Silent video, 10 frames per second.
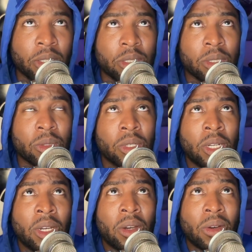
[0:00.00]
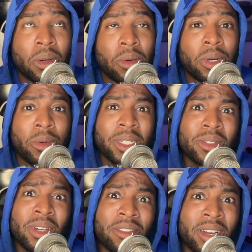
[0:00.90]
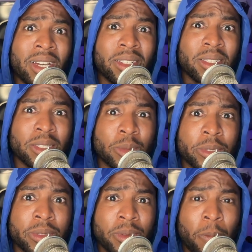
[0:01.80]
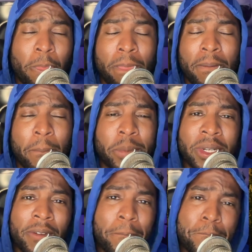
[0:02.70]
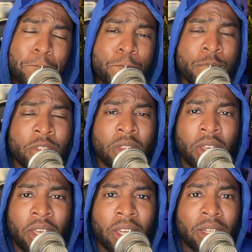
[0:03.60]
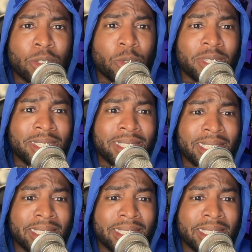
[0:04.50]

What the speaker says: So we do have a high deductible, but it is what it is.